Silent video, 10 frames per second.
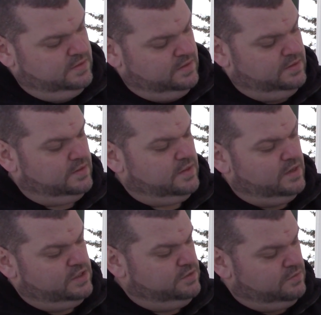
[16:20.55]
And the
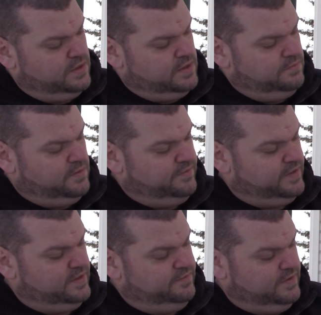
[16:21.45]
touch is working
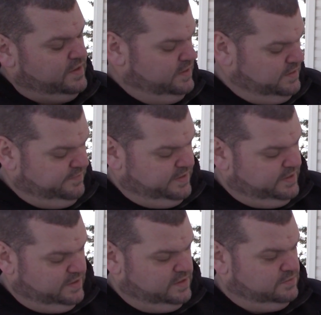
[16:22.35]
perfectly fine.
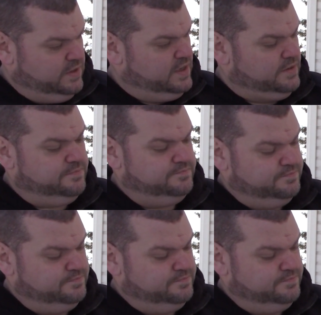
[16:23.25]
Everything is working.